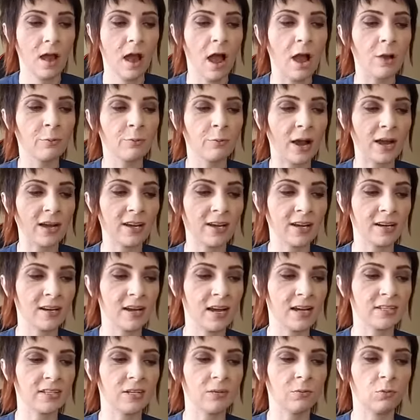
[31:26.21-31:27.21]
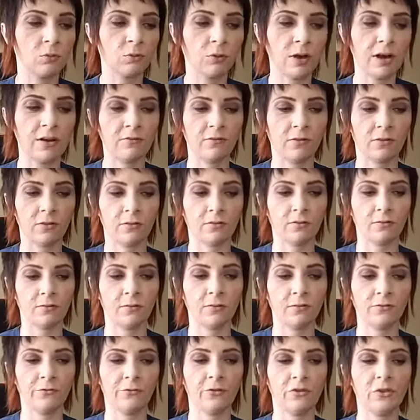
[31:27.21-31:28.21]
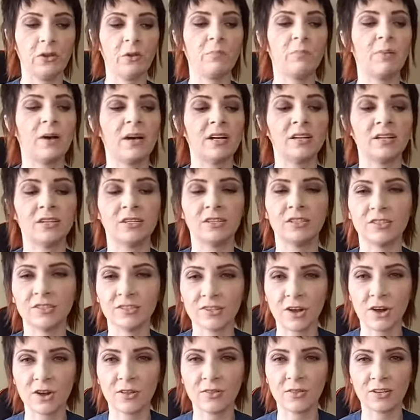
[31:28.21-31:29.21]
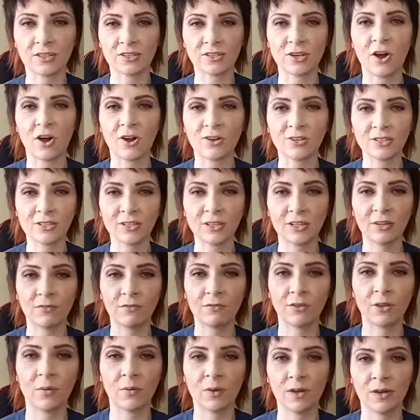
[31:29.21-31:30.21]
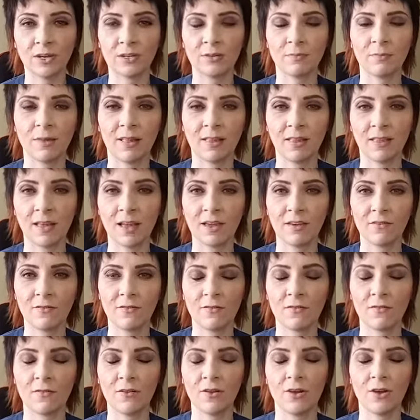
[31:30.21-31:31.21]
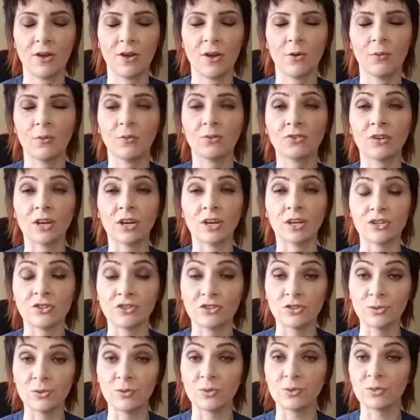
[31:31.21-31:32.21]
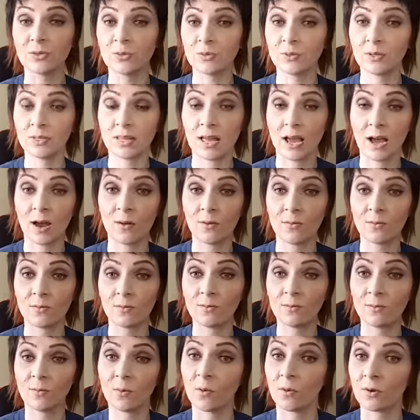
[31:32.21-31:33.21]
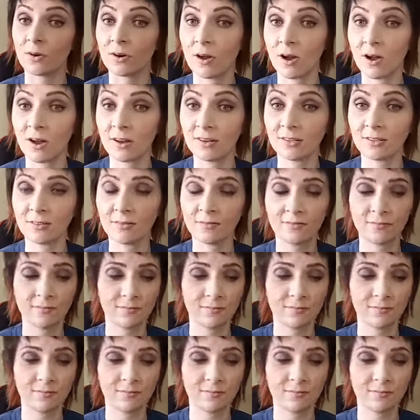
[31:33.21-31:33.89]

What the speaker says: I recognize and am grateful for the abundance that's constantly flowing into my life, which I can choose to allow or not.